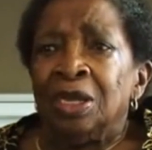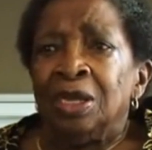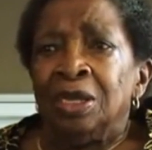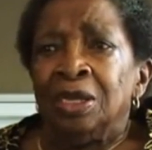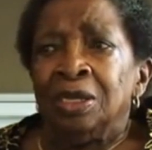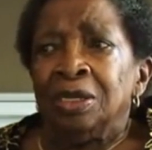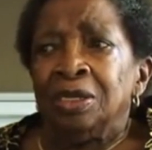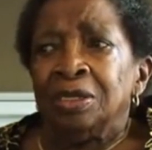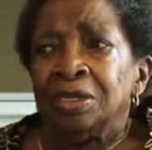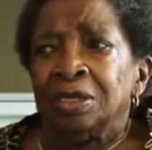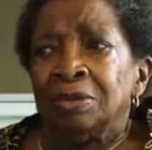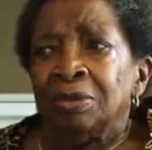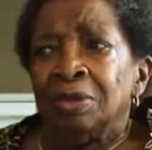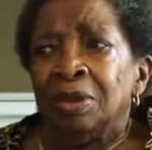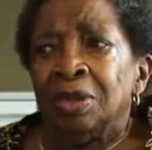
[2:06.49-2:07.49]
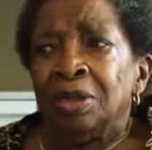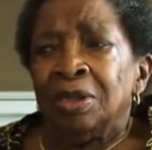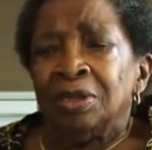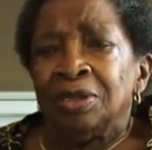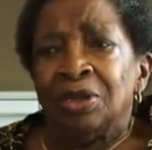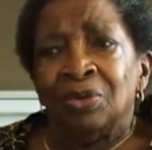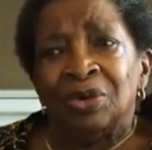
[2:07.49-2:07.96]
And
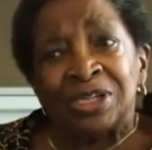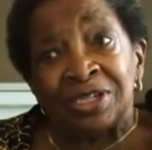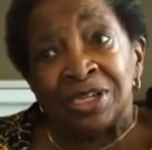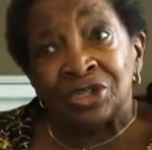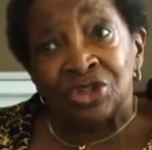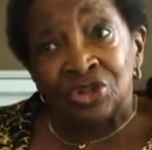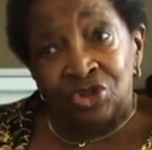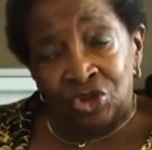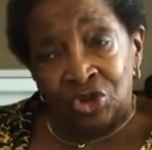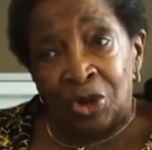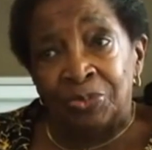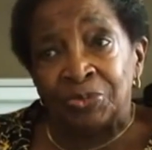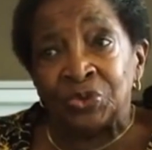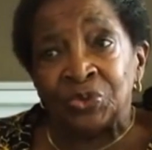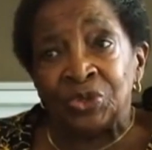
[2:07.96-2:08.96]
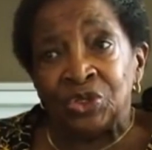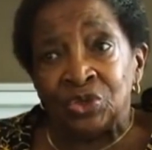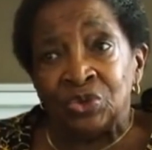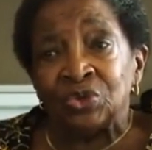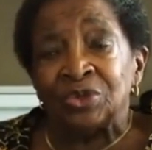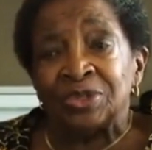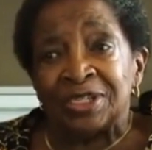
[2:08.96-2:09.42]
there were certain jobs which
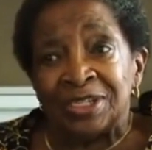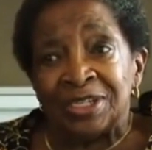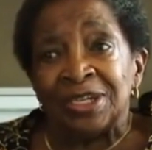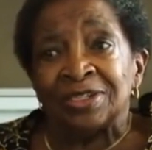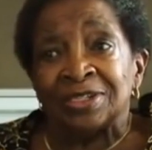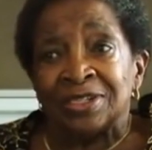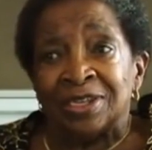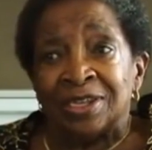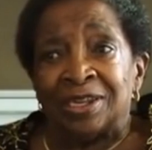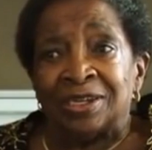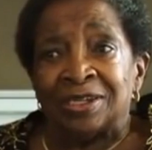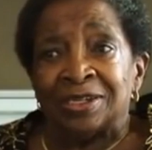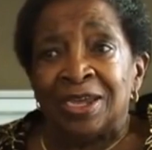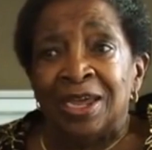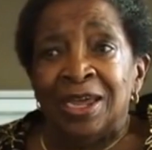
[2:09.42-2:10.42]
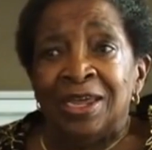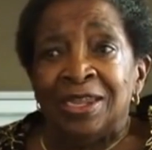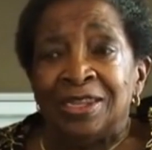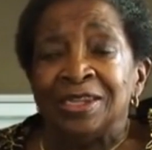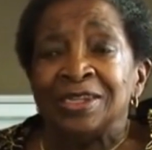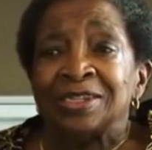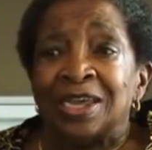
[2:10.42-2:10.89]
you could still see that
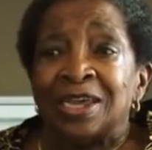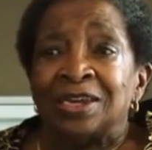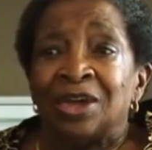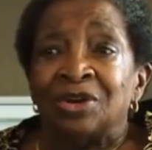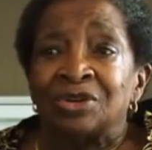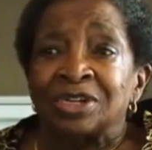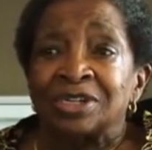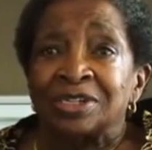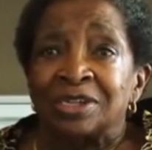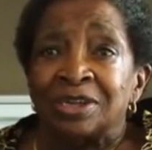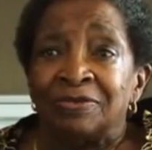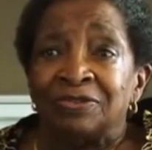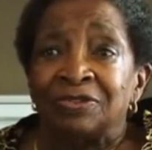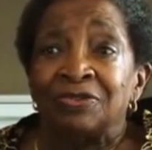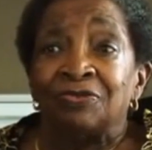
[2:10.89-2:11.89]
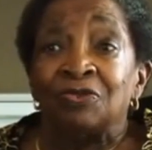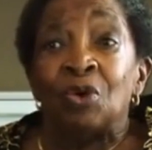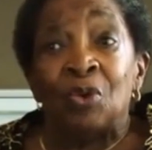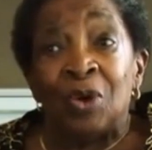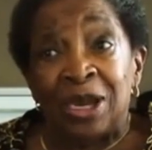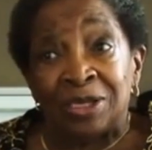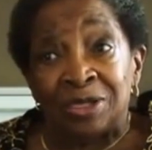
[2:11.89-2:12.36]
these are now reserved
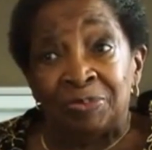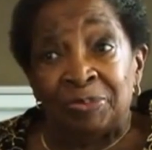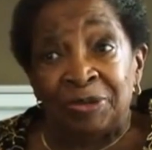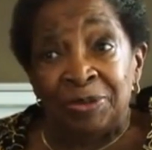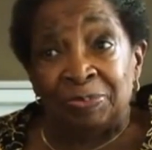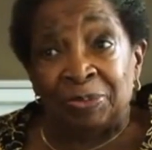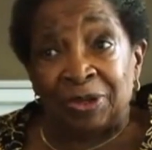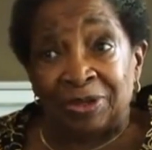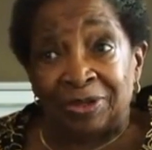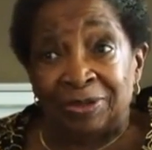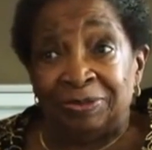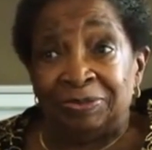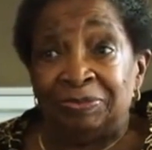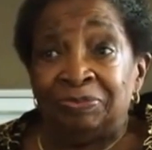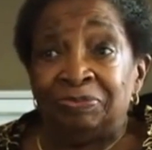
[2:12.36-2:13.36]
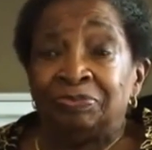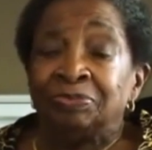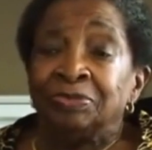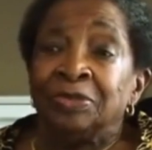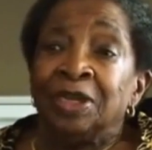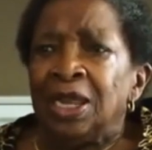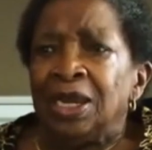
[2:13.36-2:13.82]
for white people.
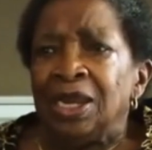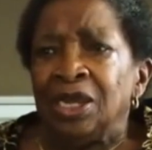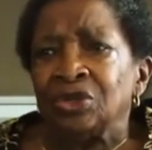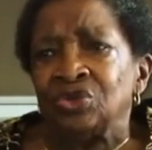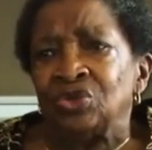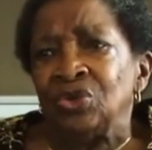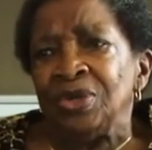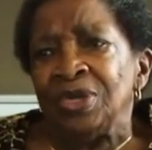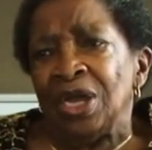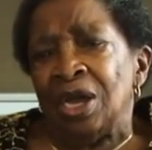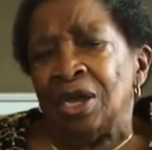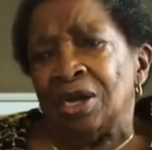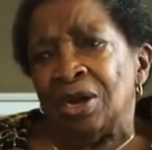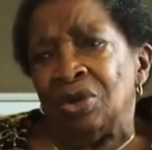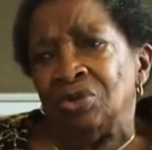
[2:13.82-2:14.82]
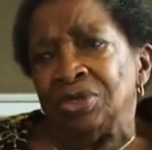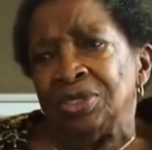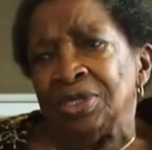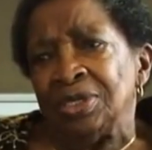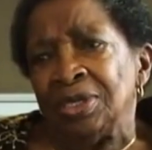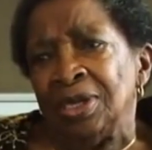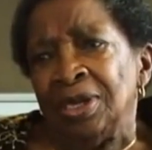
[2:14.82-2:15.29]
Like sewing
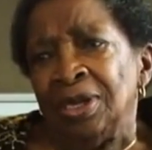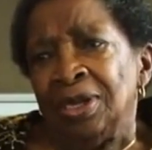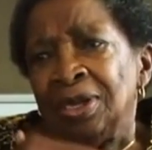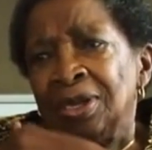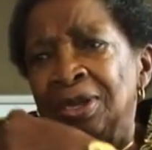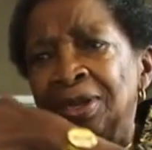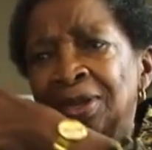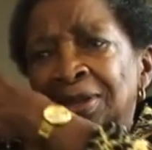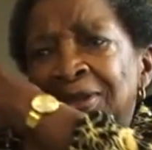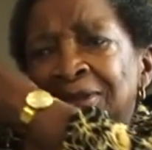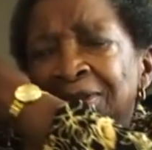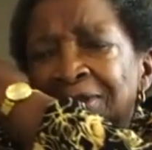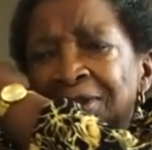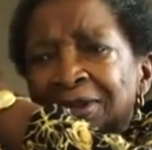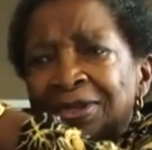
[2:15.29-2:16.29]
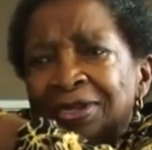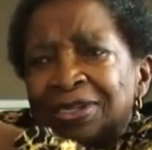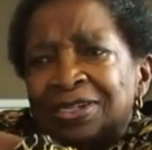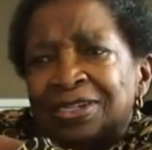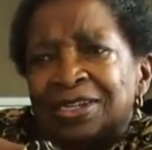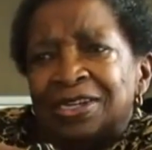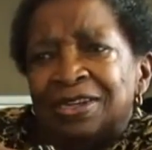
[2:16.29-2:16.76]
around the
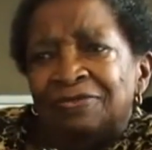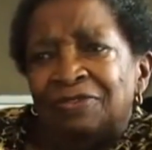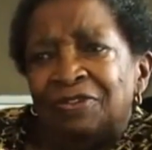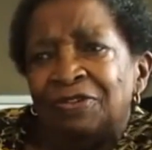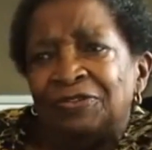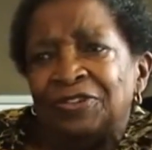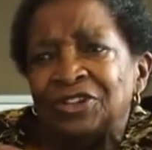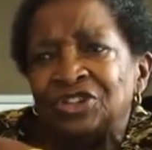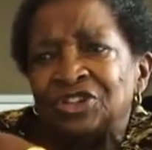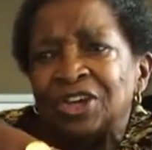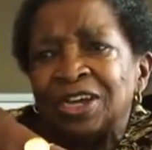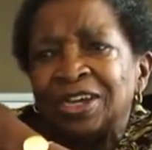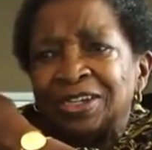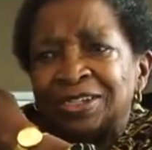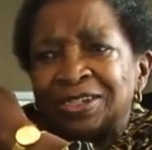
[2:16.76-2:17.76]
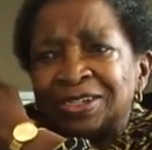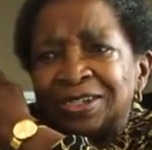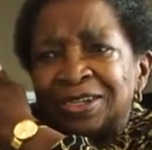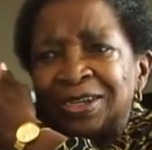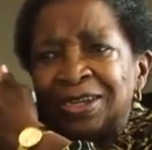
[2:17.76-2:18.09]
sleeve of a jacket.